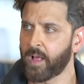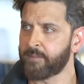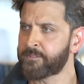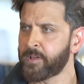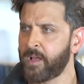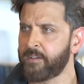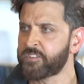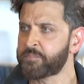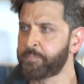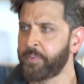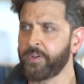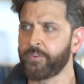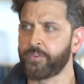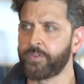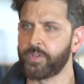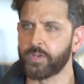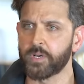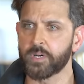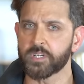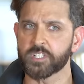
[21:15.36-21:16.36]
I've spent
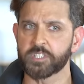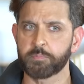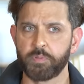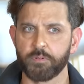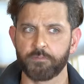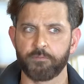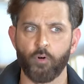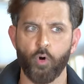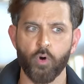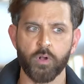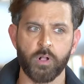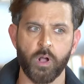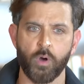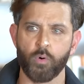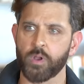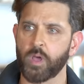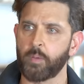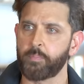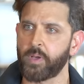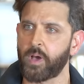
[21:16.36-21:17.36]
years before
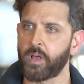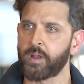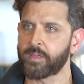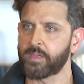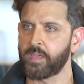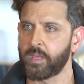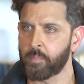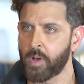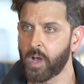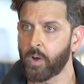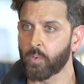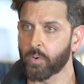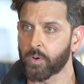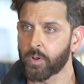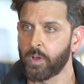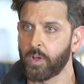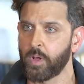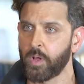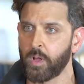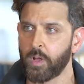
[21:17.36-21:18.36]
Kahuna Pyare came out.
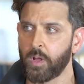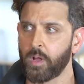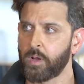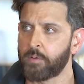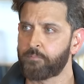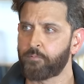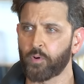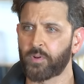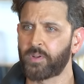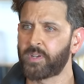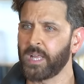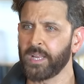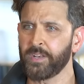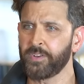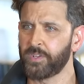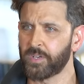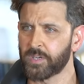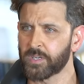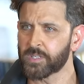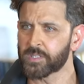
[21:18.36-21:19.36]
For
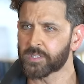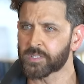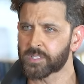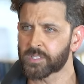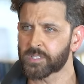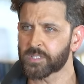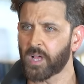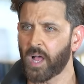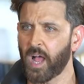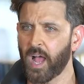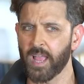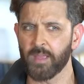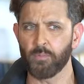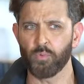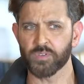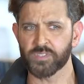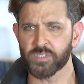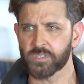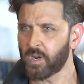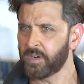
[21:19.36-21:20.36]
10 years, I
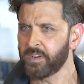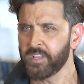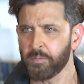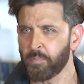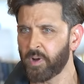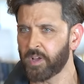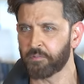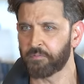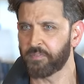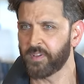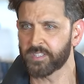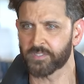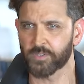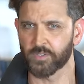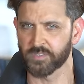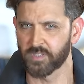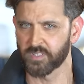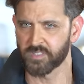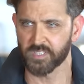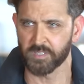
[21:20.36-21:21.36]
was studying my face
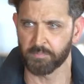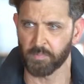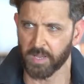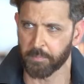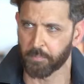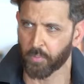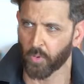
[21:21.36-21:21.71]
because this is my